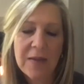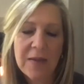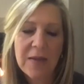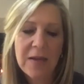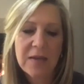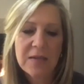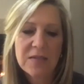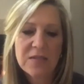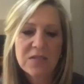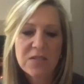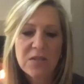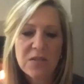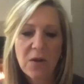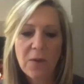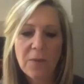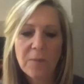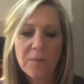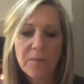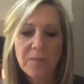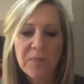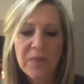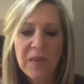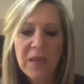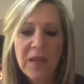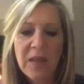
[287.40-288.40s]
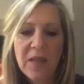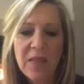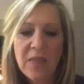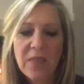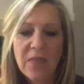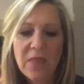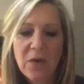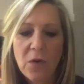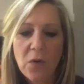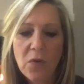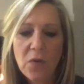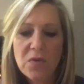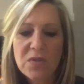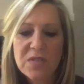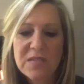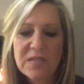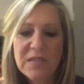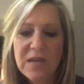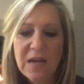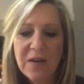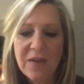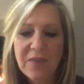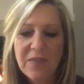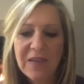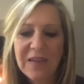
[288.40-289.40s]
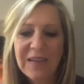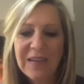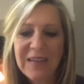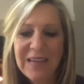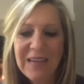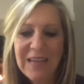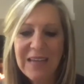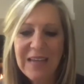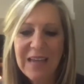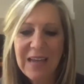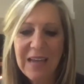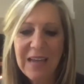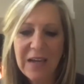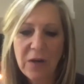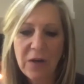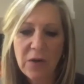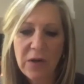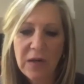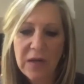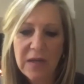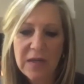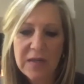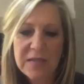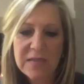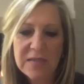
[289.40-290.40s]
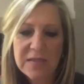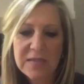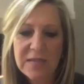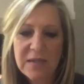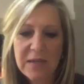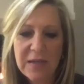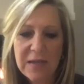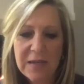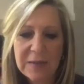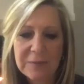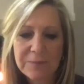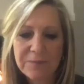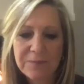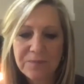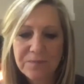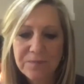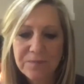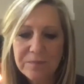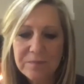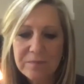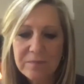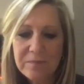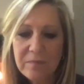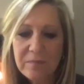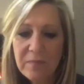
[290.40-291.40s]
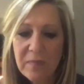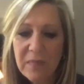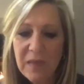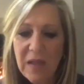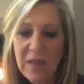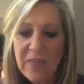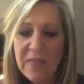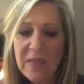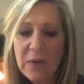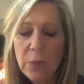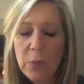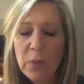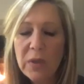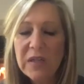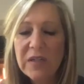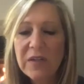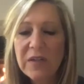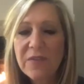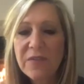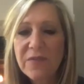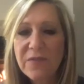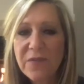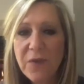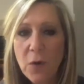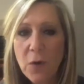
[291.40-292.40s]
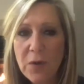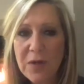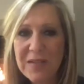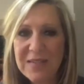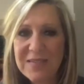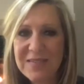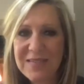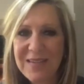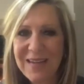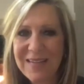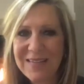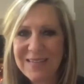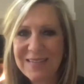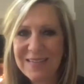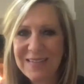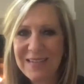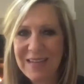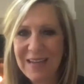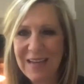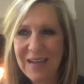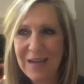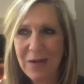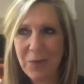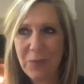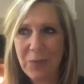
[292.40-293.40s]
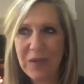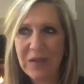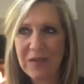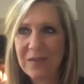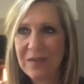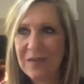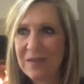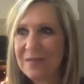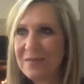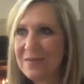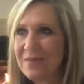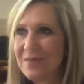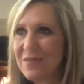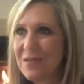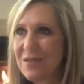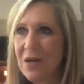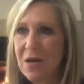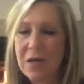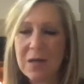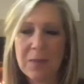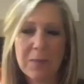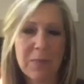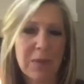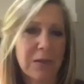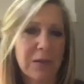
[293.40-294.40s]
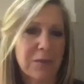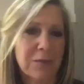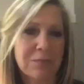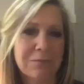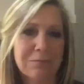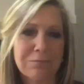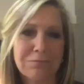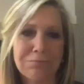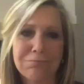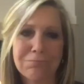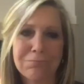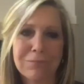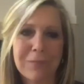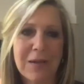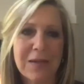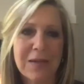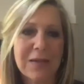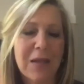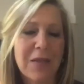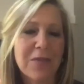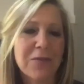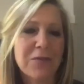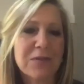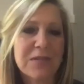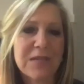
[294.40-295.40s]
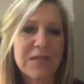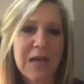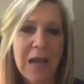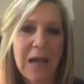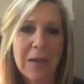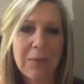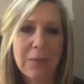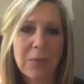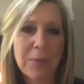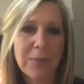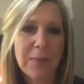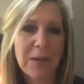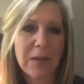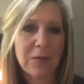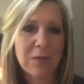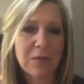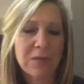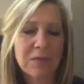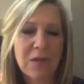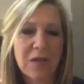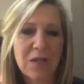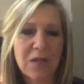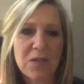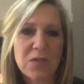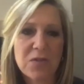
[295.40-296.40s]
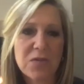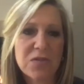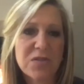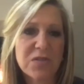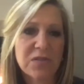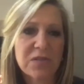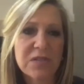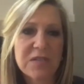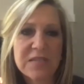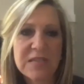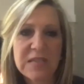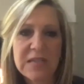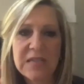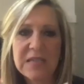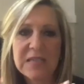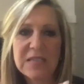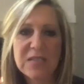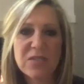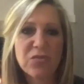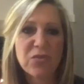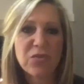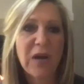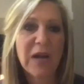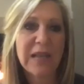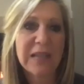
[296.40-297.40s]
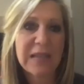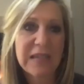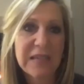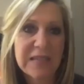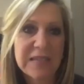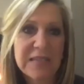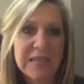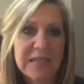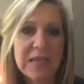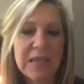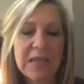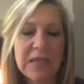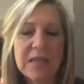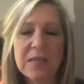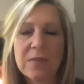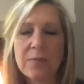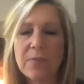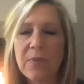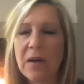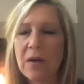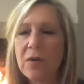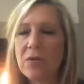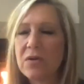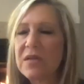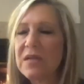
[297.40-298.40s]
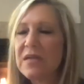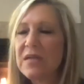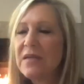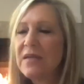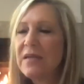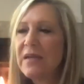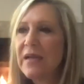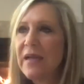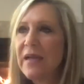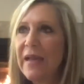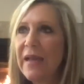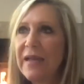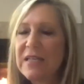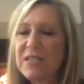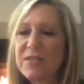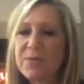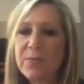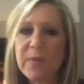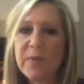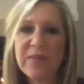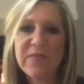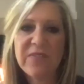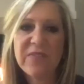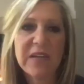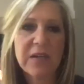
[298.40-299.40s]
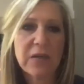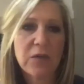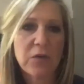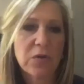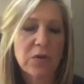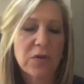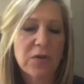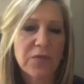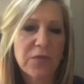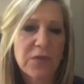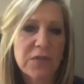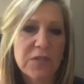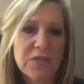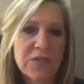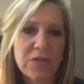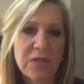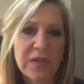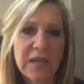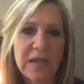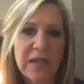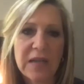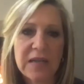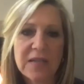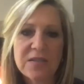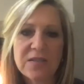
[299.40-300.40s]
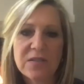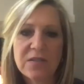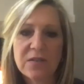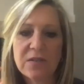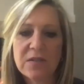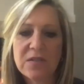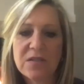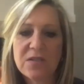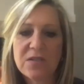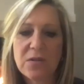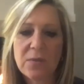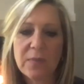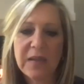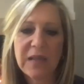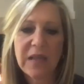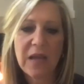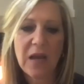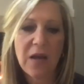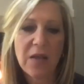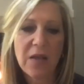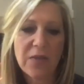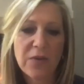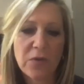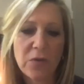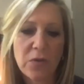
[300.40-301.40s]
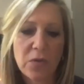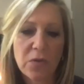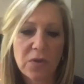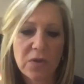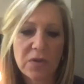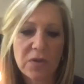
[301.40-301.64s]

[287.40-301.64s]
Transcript: So those are the key areas that we're going to focus on today. We could talk about another time about occlusal disease, grinding teeth, about HPV and oropharyngeal cancer and so many other oral